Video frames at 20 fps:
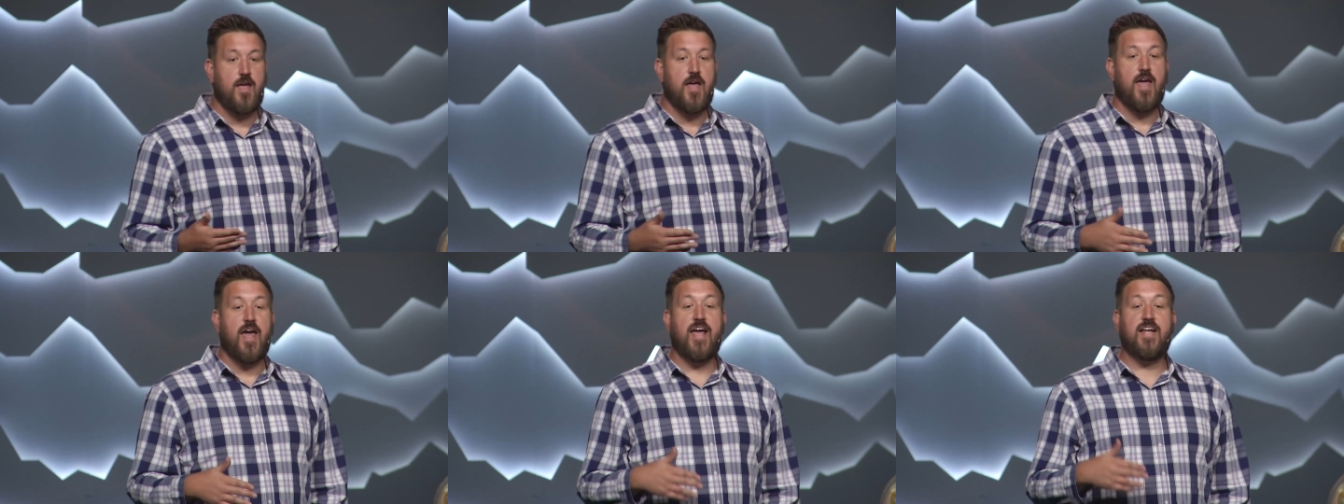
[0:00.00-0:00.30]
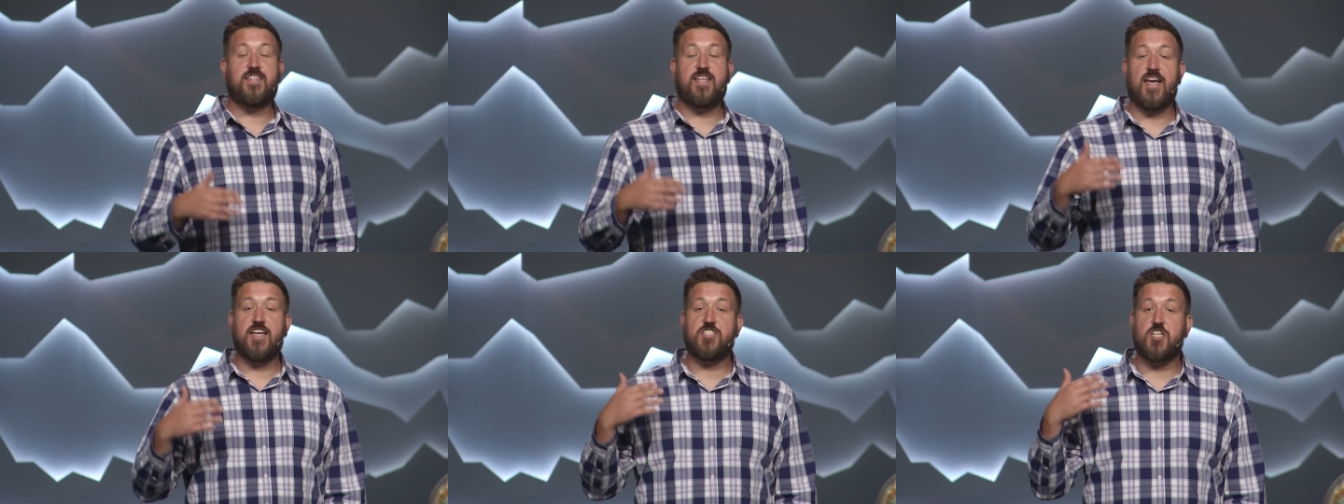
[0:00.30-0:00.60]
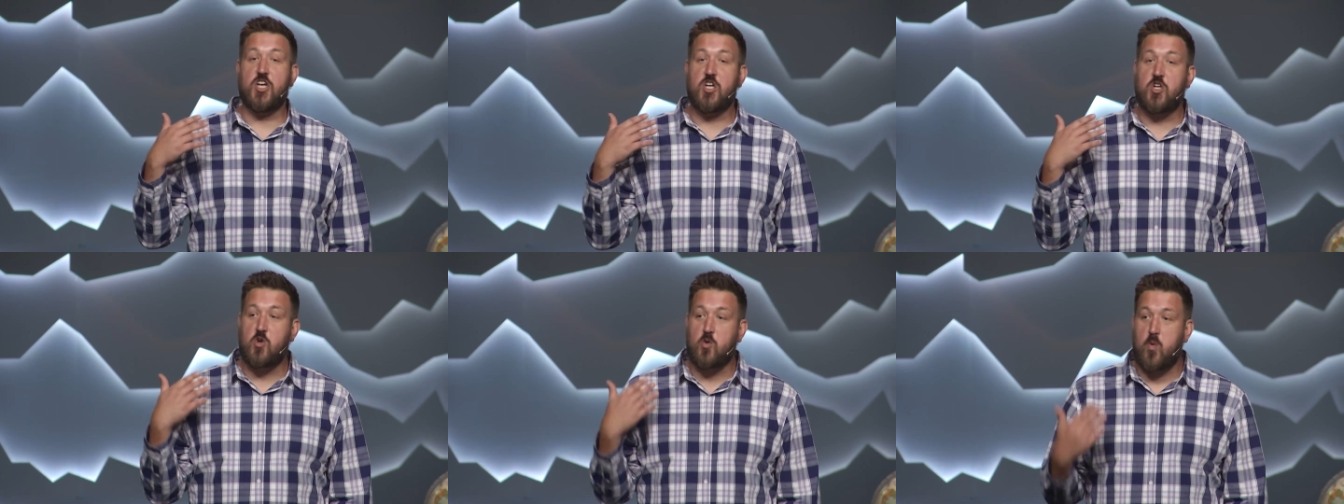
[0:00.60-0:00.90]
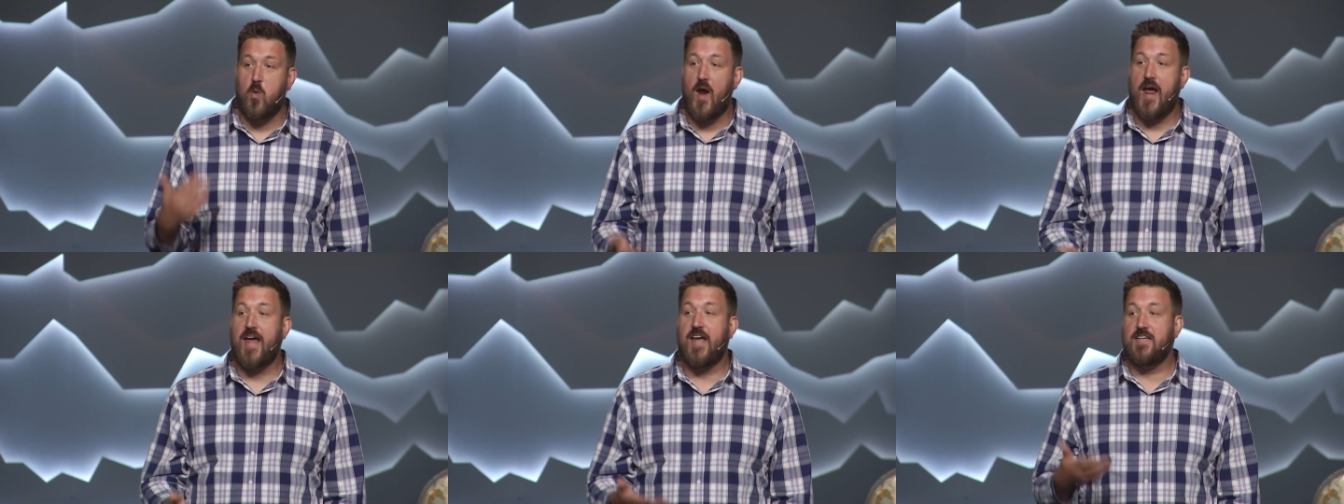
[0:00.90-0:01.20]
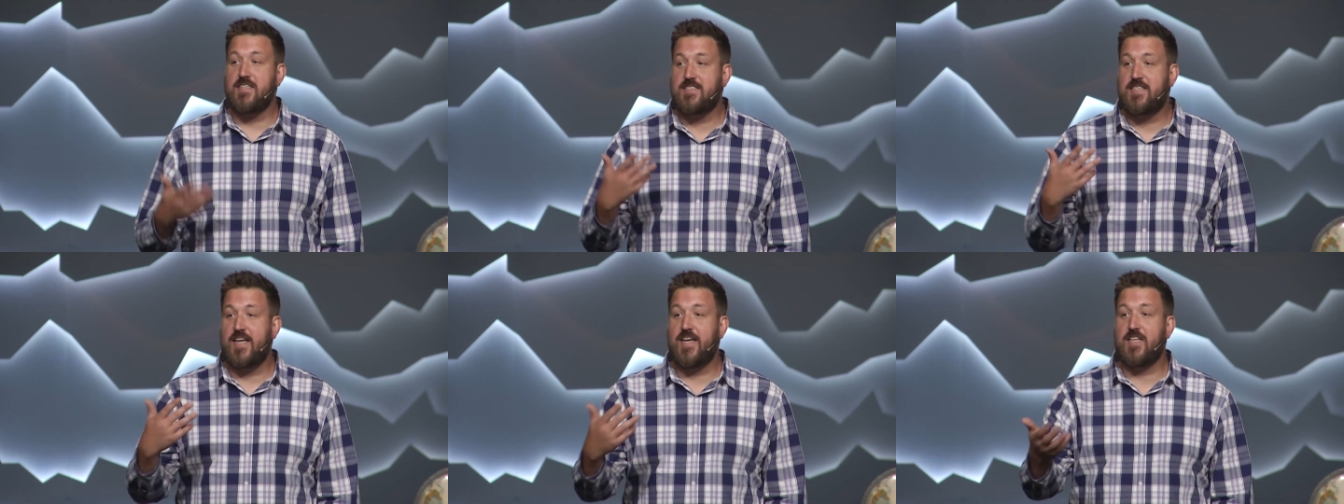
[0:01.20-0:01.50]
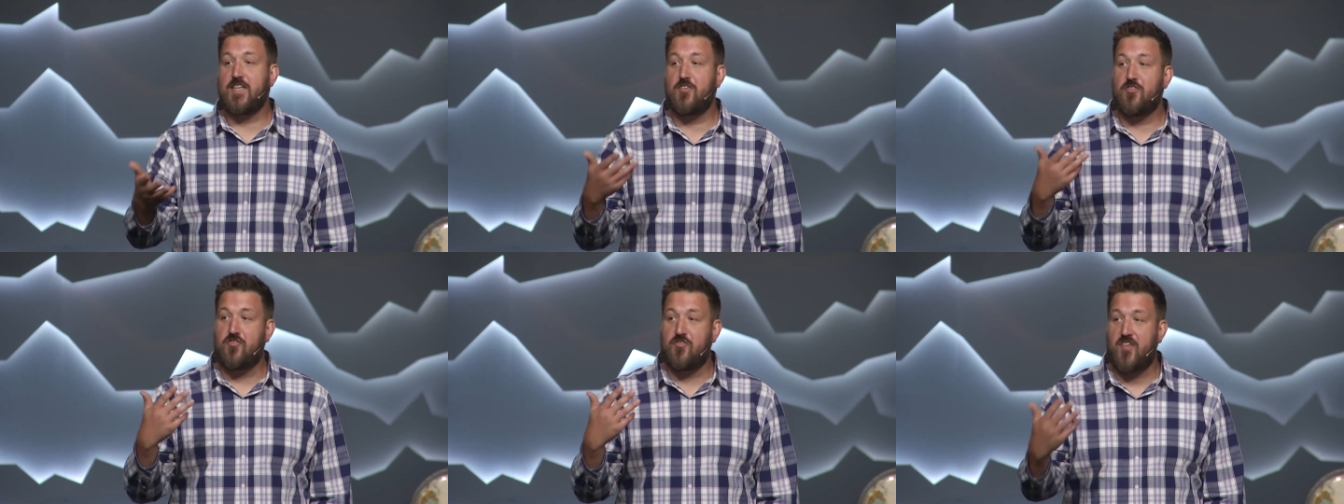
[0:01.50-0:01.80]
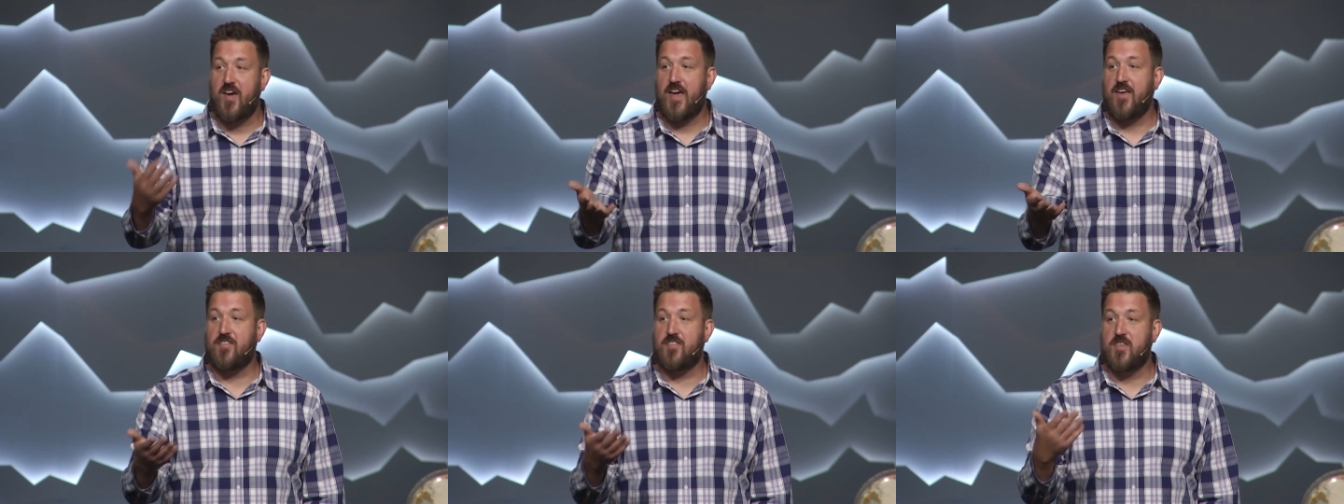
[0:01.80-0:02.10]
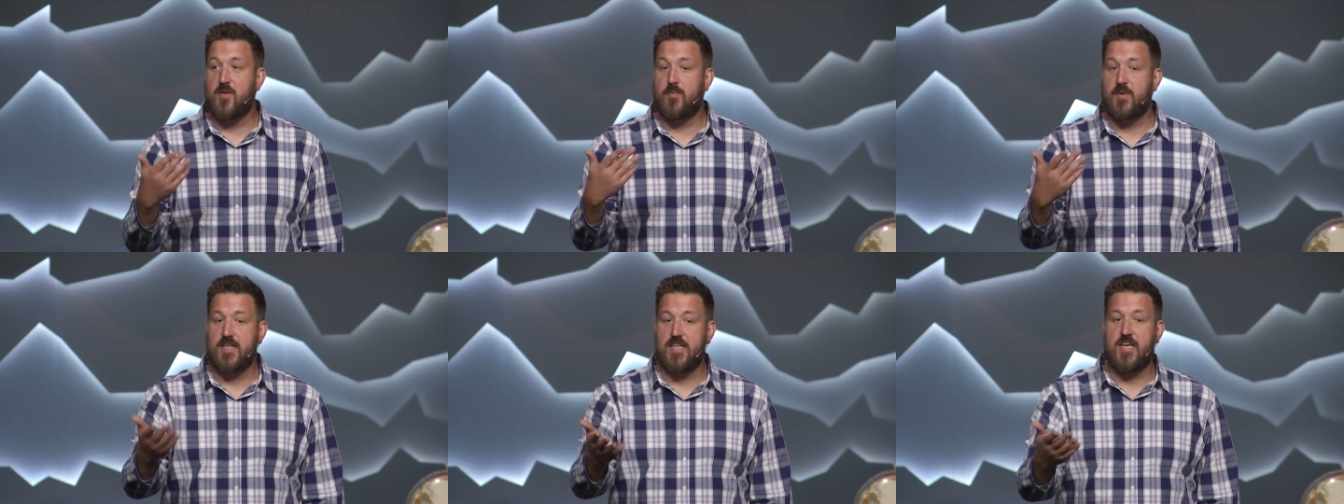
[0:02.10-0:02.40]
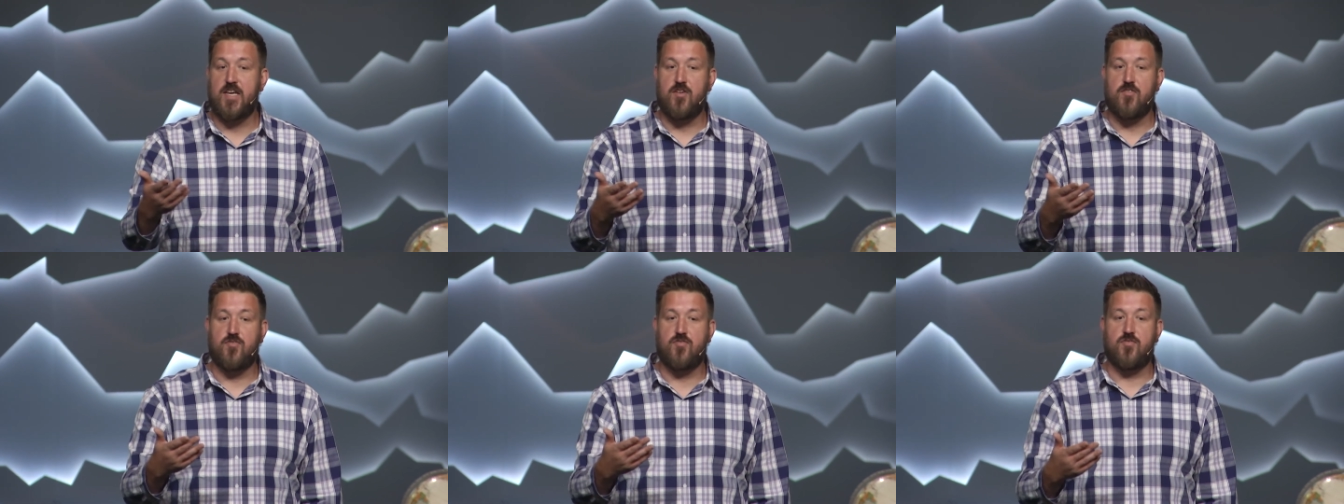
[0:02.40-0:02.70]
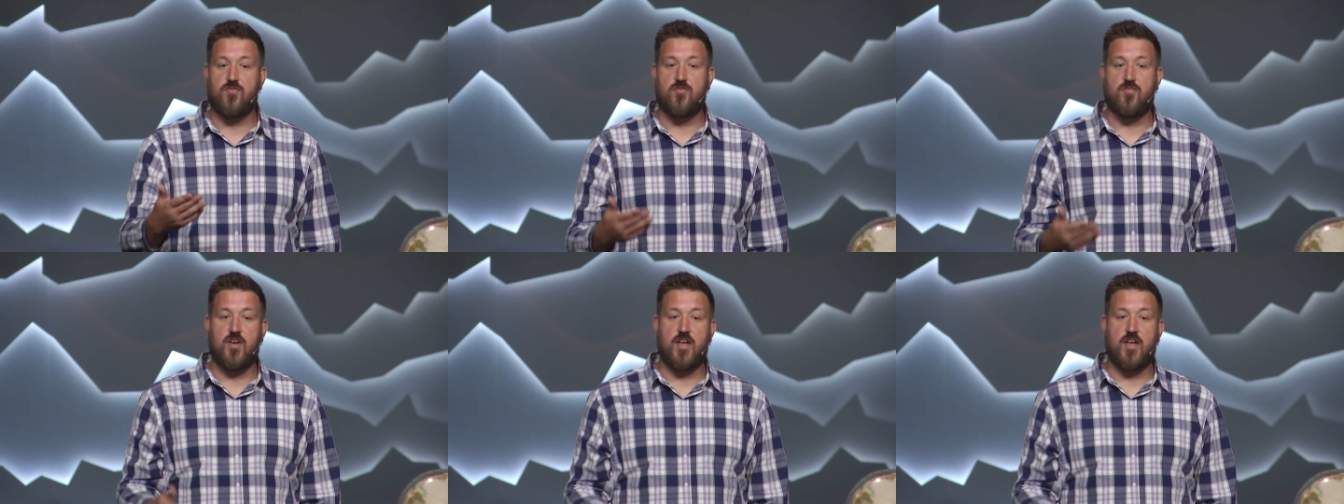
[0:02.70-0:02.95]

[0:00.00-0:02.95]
It takes a great deal of faith to believe